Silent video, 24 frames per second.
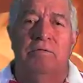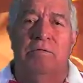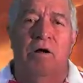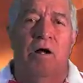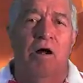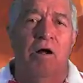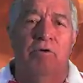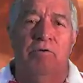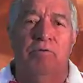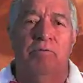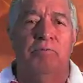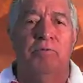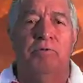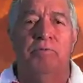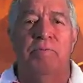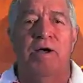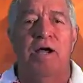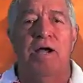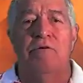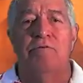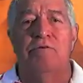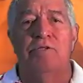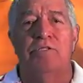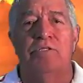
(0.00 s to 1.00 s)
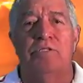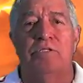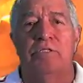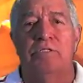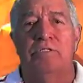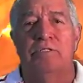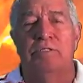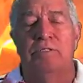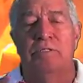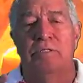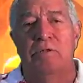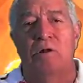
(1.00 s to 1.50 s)
horrible
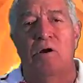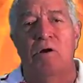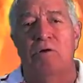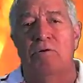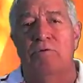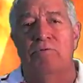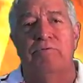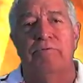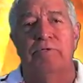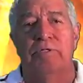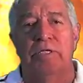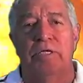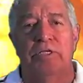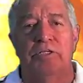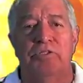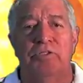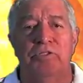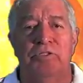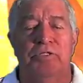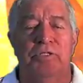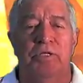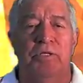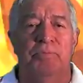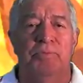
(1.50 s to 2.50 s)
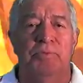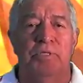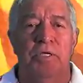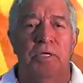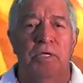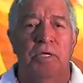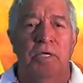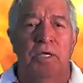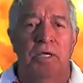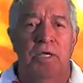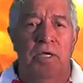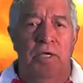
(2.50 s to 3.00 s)
marriages and horrible relationships
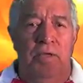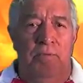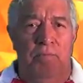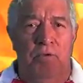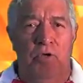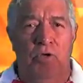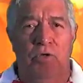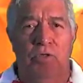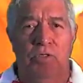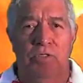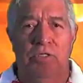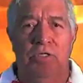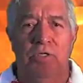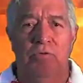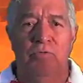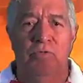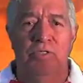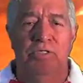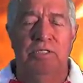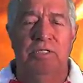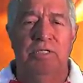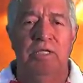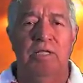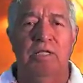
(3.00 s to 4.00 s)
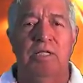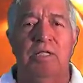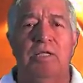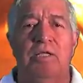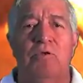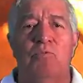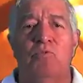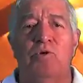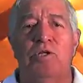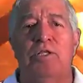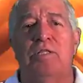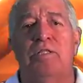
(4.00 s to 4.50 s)
because he was
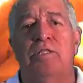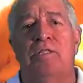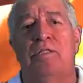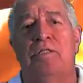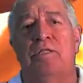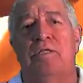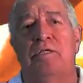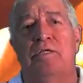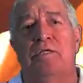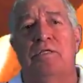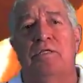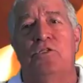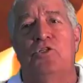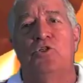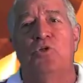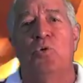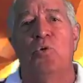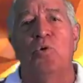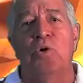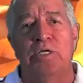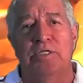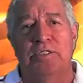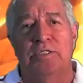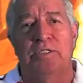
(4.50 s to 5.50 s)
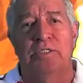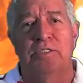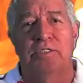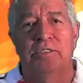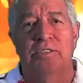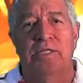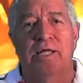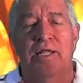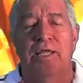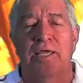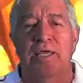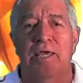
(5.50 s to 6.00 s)
dealing with
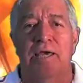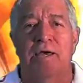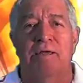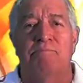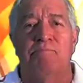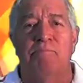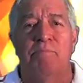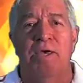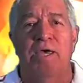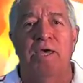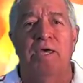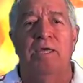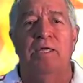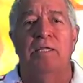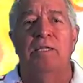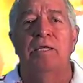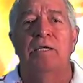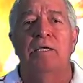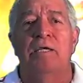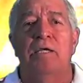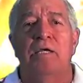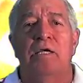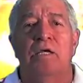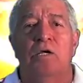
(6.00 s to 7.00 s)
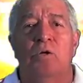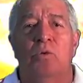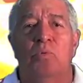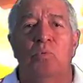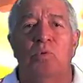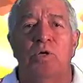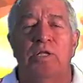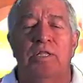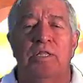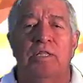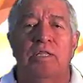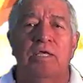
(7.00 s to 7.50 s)
choices that he had made
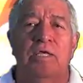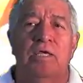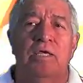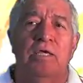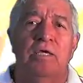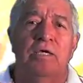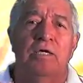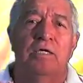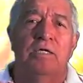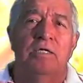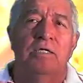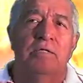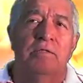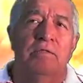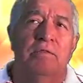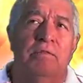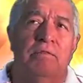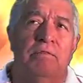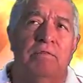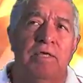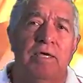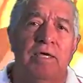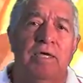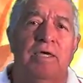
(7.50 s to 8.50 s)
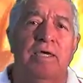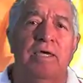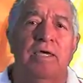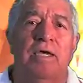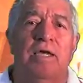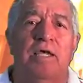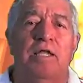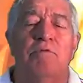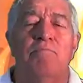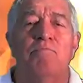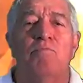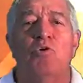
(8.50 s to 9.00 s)
with the uh,
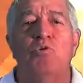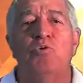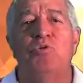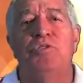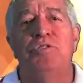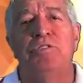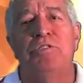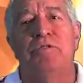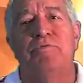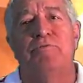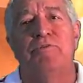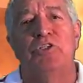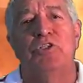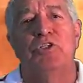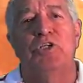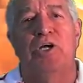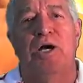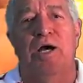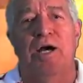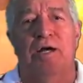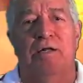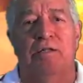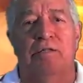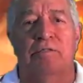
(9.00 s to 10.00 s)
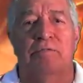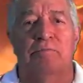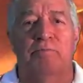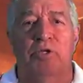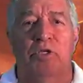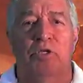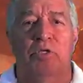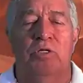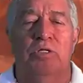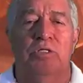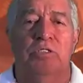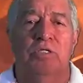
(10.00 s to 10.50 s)
thinking and emotions of a child
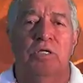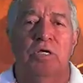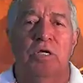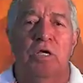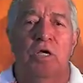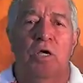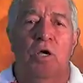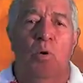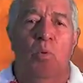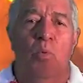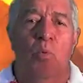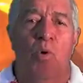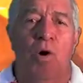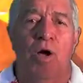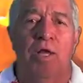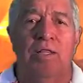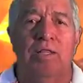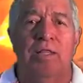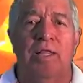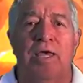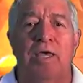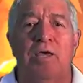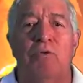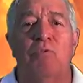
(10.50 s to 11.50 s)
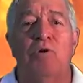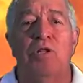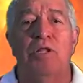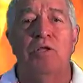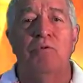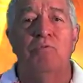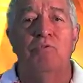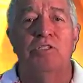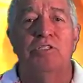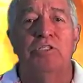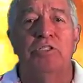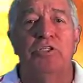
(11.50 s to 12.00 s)
because one day when
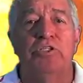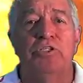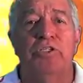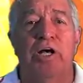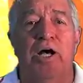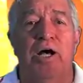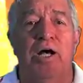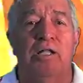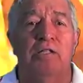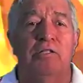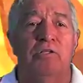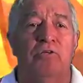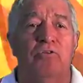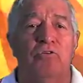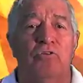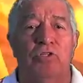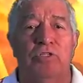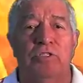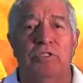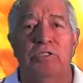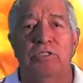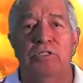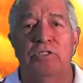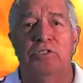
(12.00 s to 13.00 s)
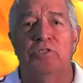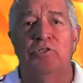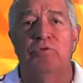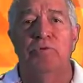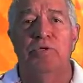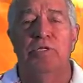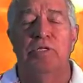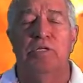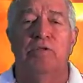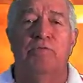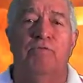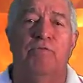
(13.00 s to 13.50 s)
he was a child crossing the
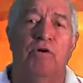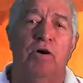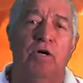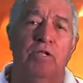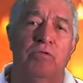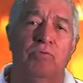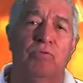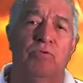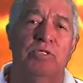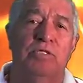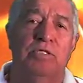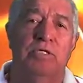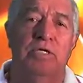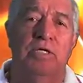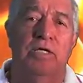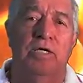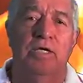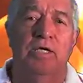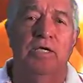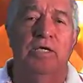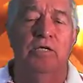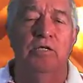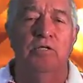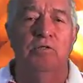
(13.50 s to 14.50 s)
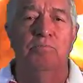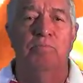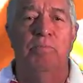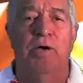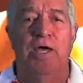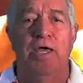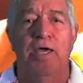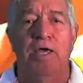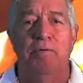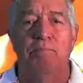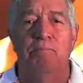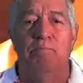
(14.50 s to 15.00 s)
street, his father was uh, killed
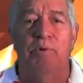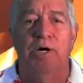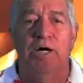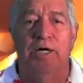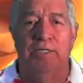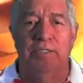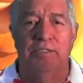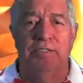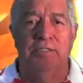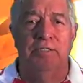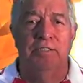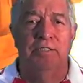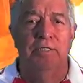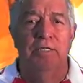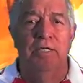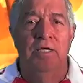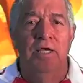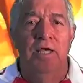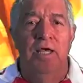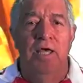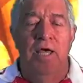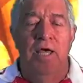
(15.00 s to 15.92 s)
by a bus.